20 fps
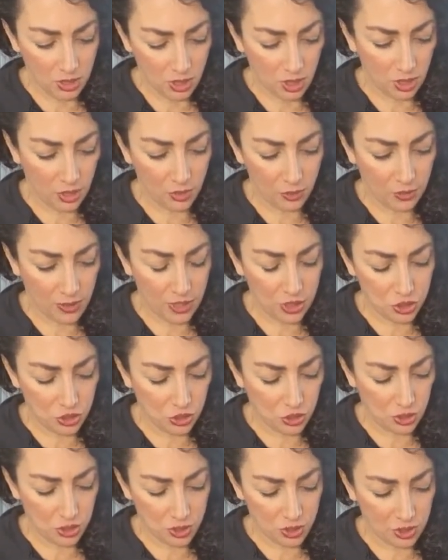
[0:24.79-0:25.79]
otherwise
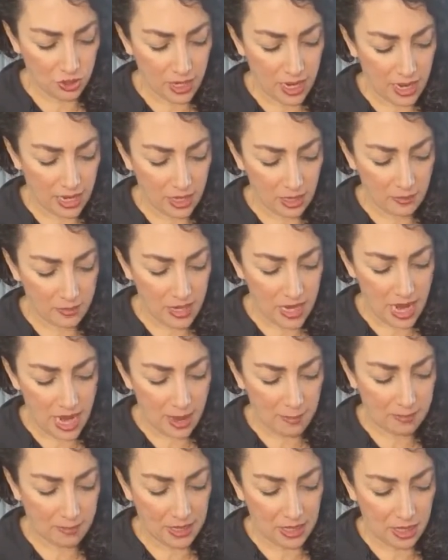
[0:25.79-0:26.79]
you're not gonna be
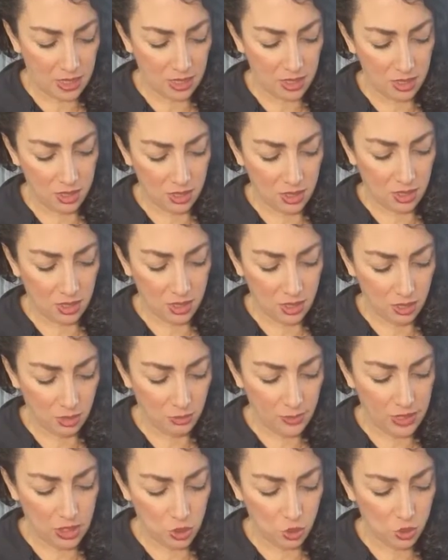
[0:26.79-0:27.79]
happy. It'll
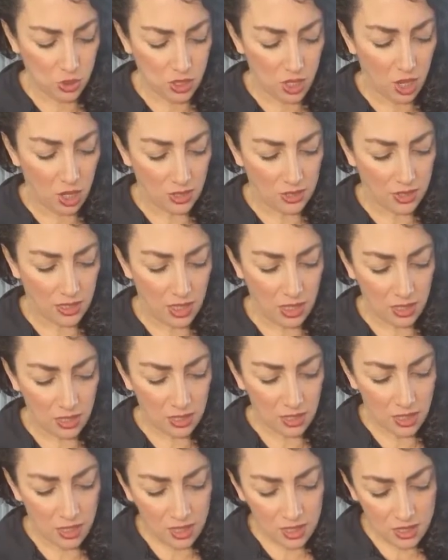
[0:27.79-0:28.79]
be too salty.
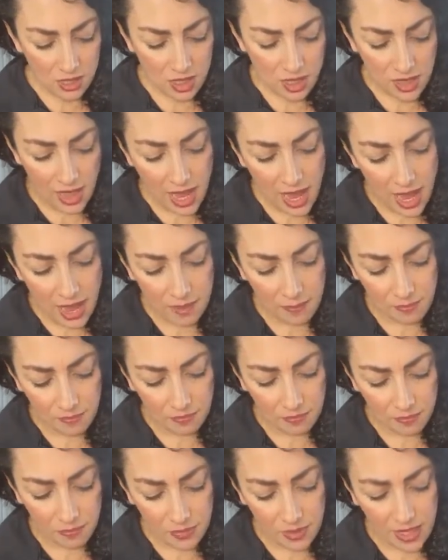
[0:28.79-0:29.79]
See that?
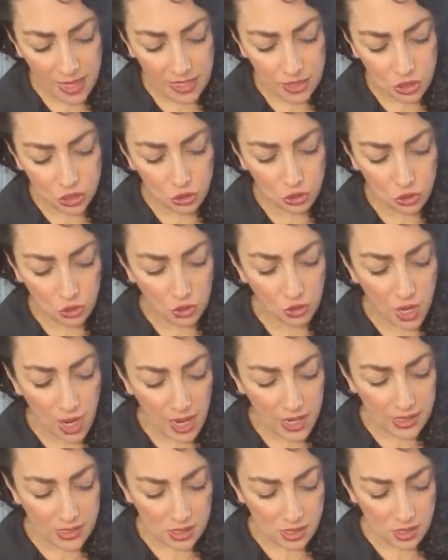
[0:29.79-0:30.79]
That's your
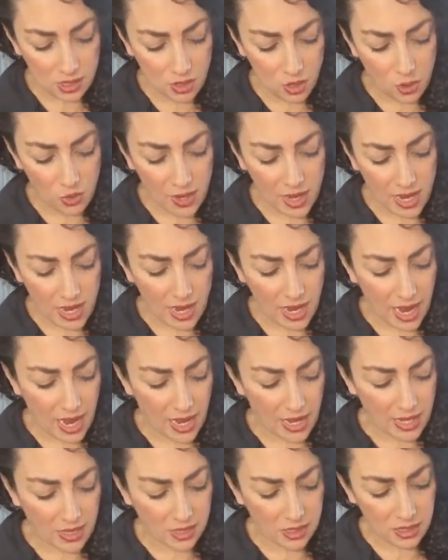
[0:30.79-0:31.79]
crust, okay
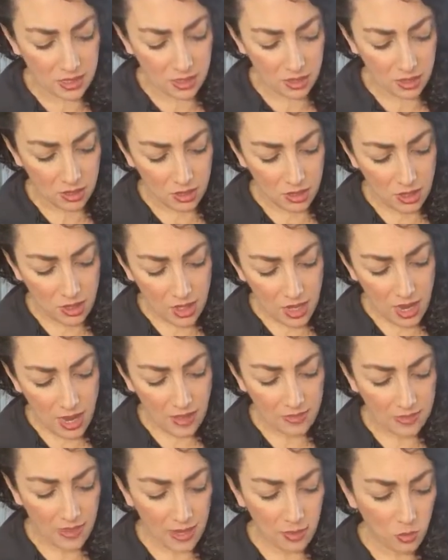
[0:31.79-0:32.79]
guys?
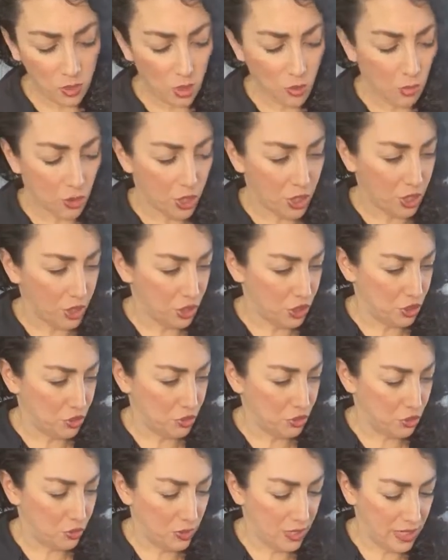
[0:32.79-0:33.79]
And then what we're gonna
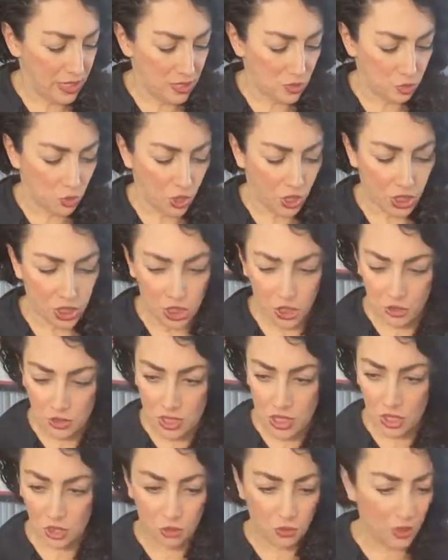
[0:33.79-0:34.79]
do is we're gonna use
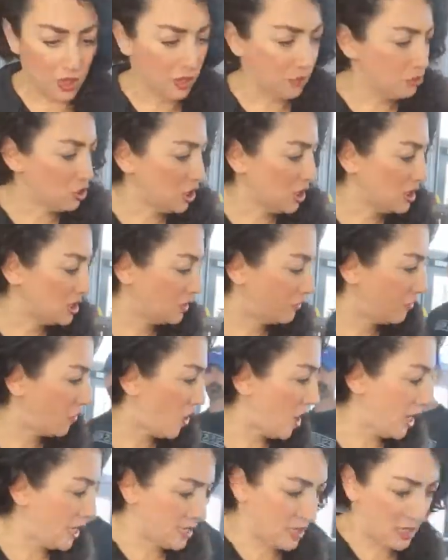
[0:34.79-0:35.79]
the cream cheese
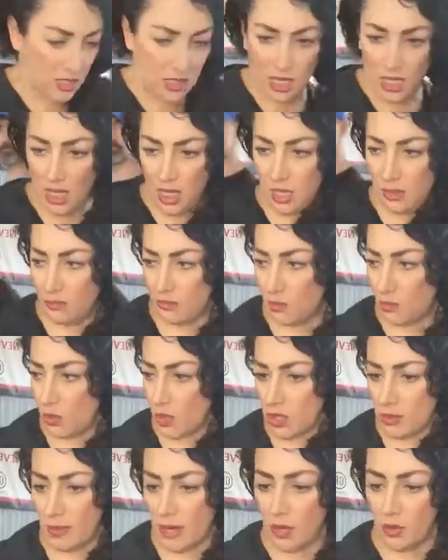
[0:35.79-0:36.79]
frosting.
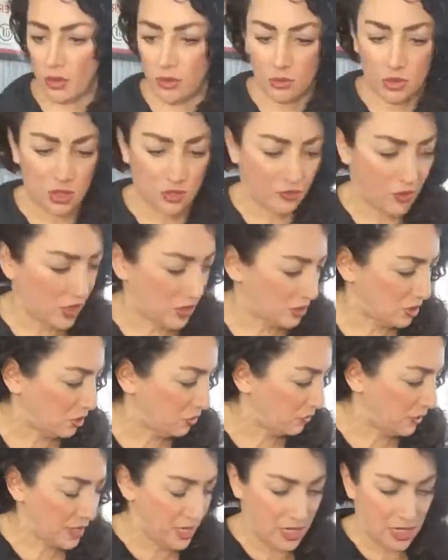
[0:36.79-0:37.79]
Where's my cream cheese frosting?
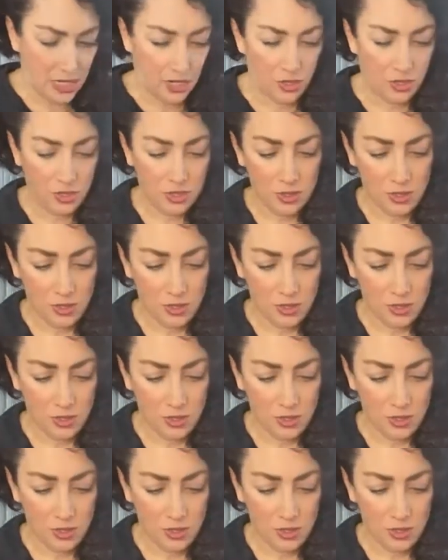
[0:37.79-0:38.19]
Right here.